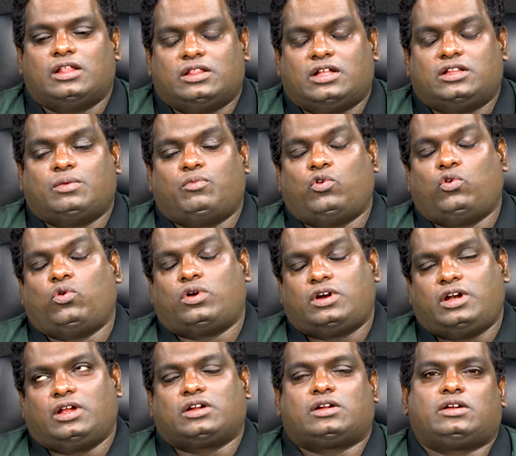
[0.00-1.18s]
then the more
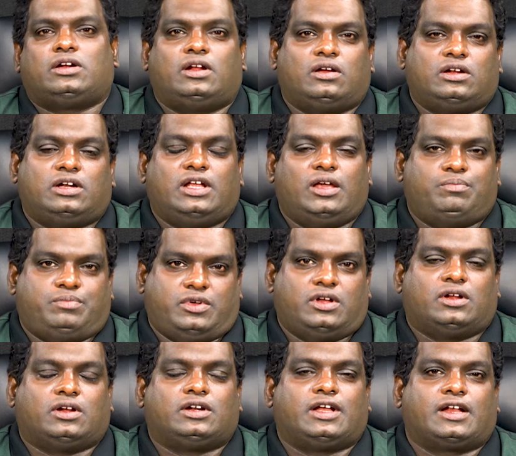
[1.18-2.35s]
de- the deep
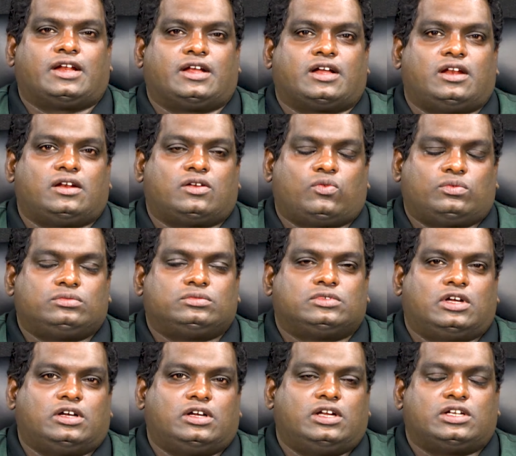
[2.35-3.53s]
technical
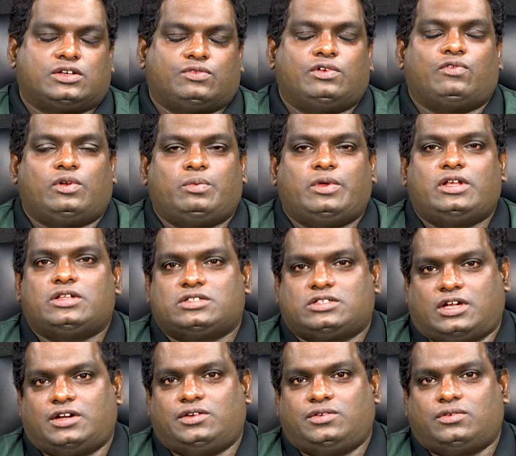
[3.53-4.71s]
uh, interview will be
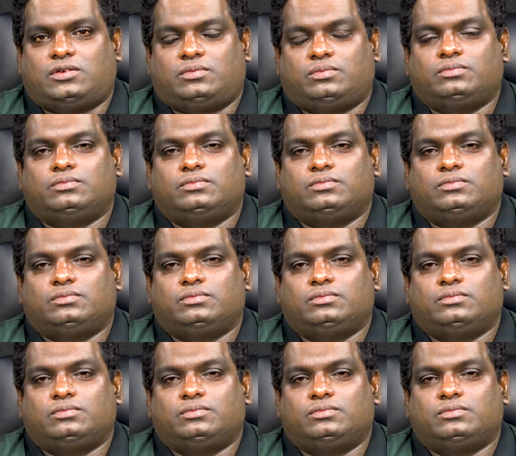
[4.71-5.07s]
scheduled.